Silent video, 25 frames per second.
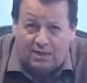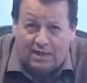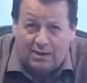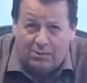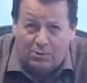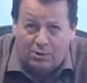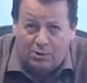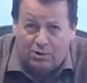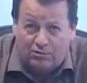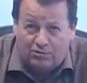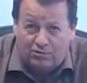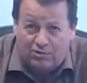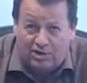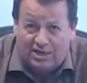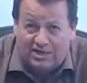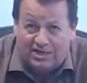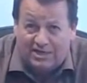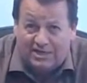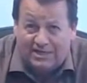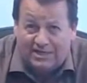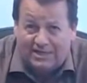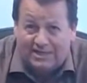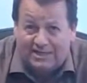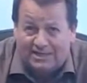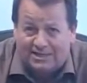And what a read
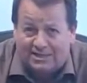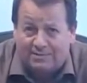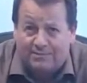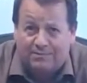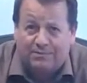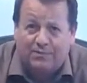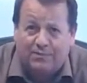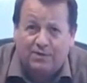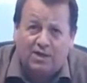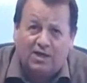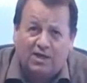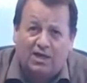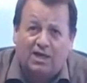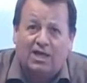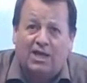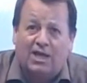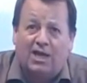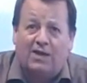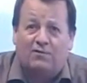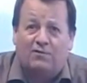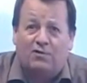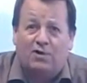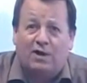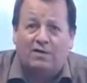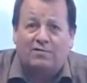it is.
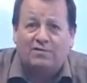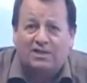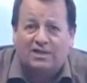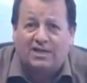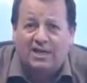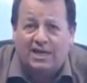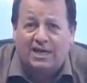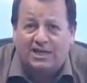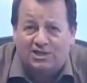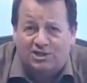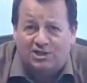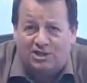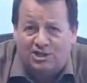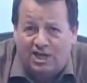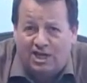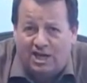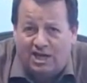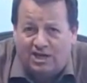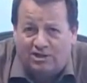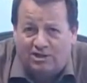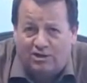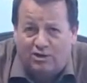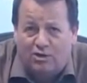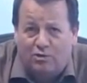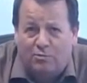If you haven't guessed
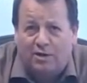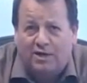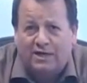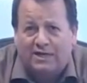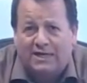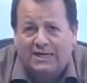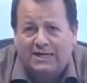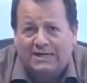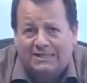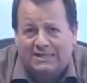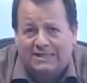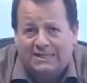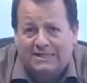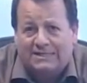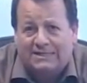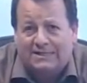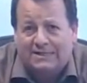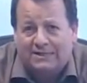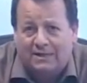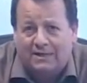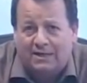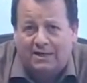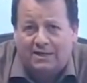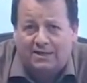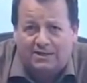yet who my guest is
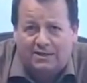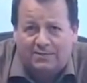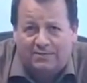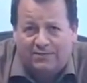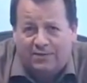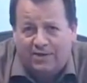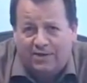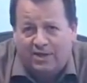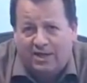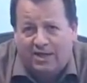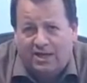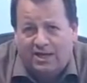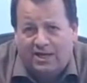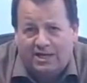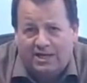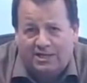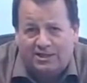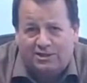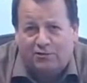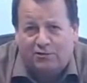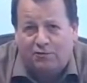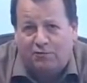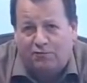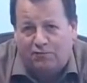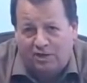tonight, he
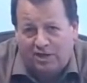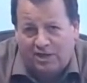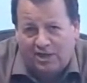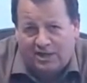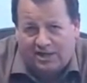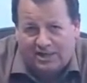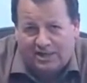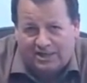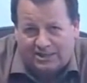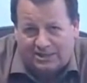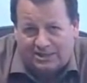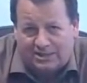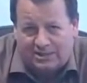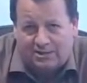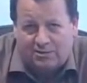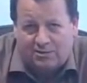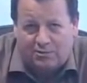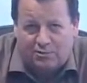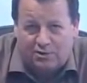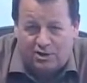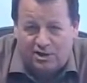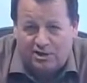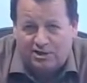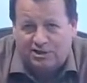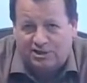is the fearless,
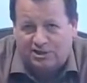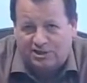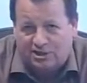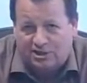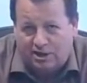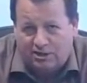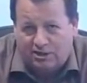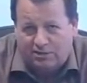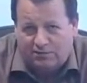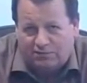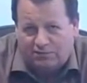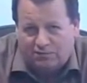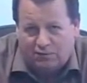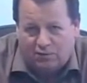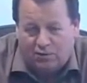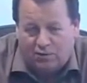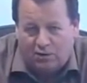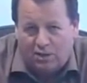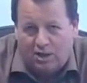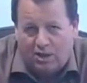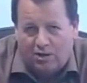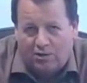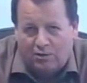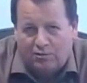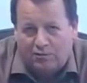the
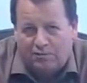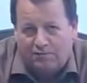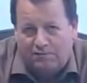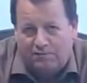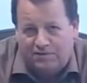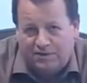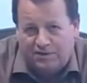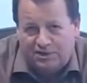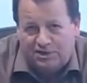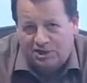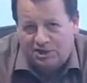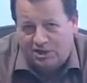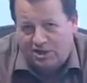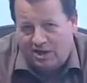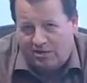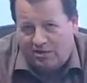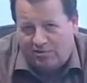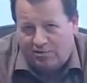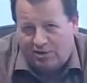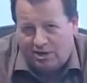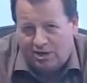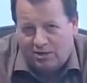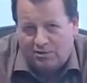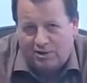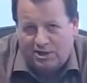insightful, the
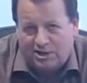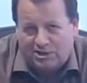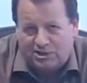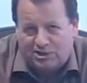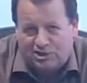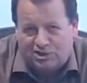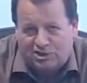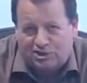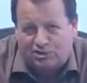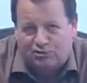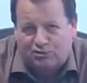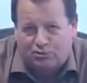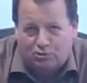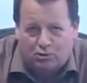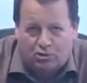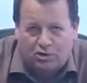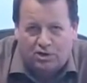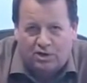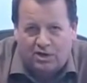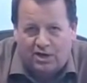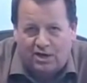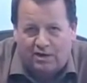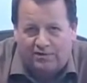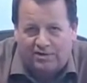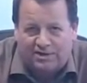visionary, the
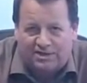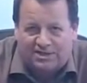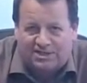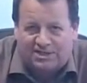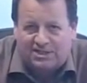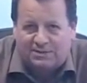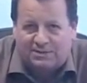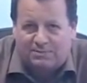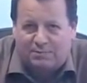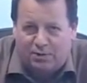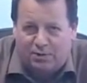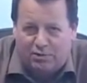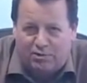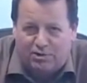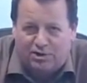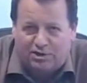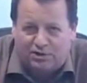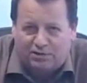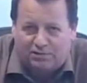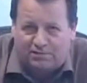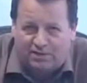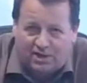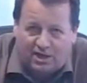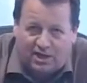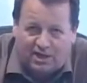extraordinary
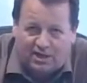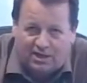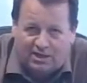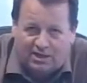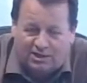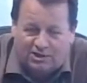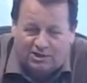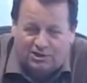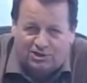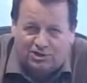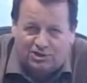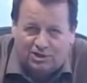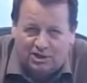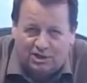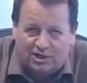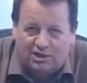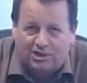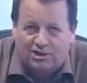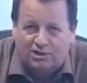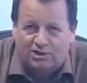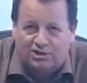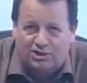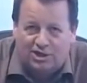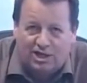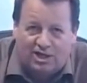spirit of the age,
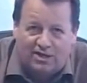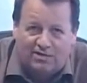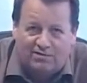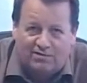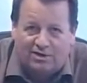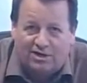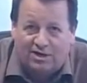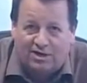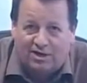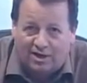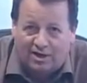David